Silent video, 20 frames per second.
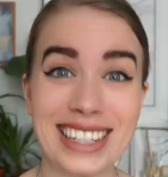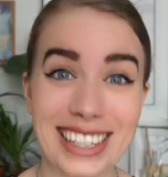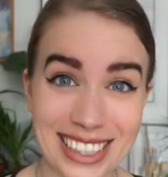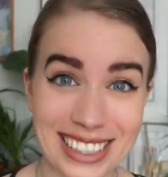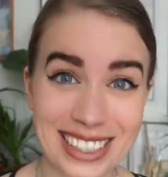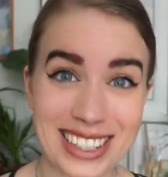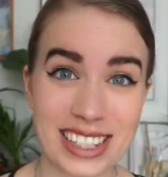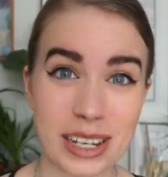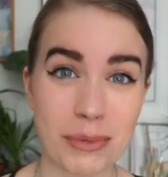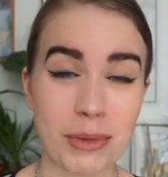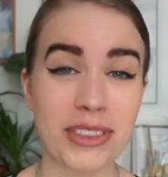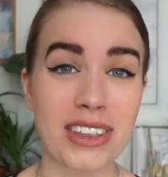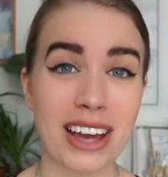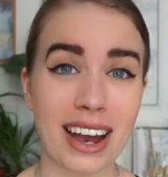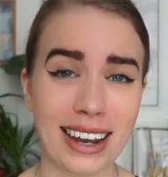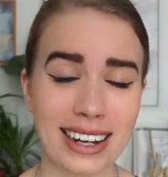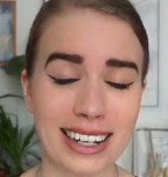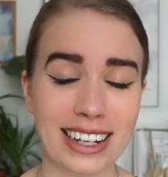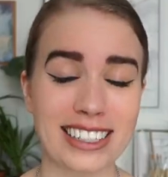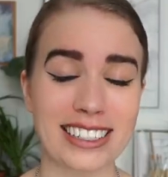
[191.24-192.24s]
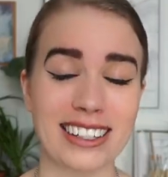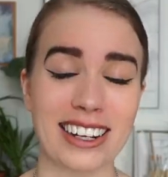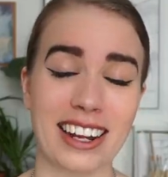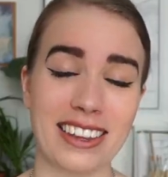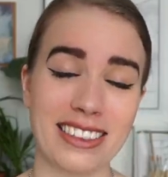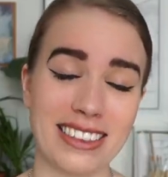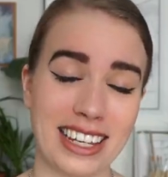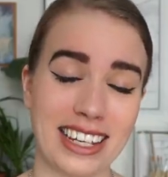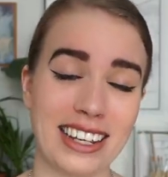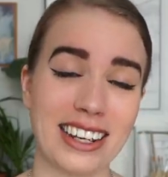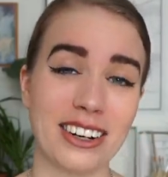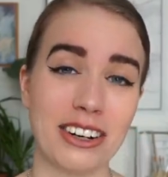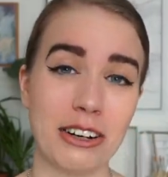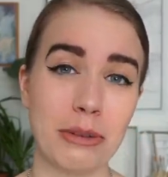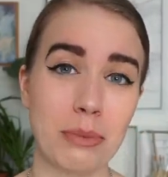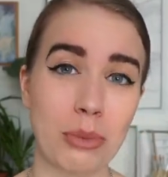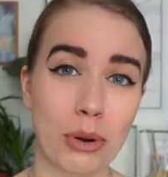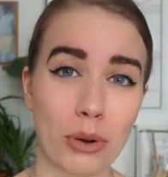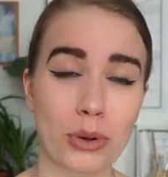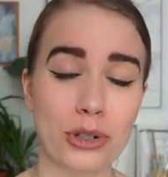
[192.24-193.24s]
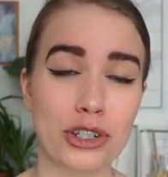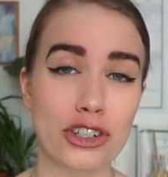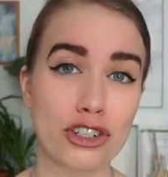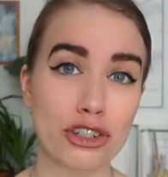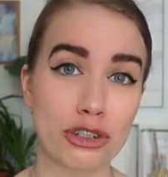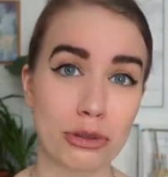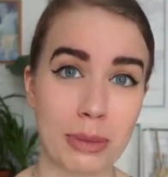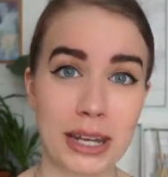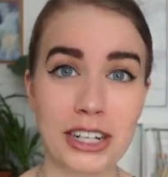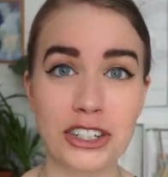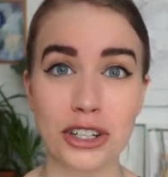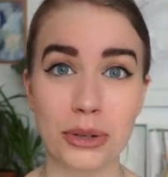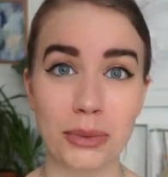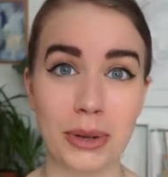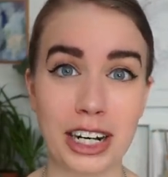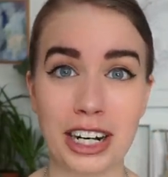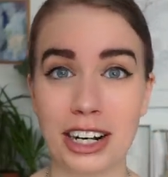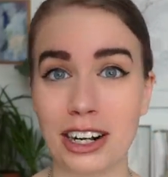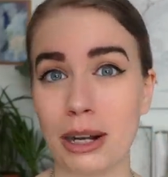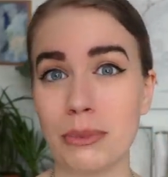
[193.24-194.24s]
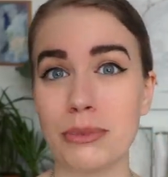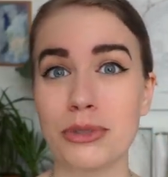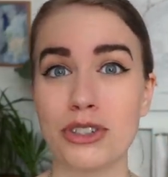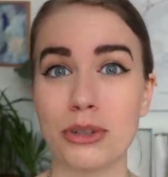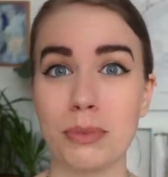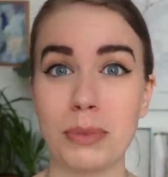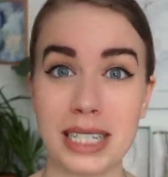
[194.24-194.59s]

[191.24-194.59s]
Here's some of the highlights that I think are important to mention when it comes to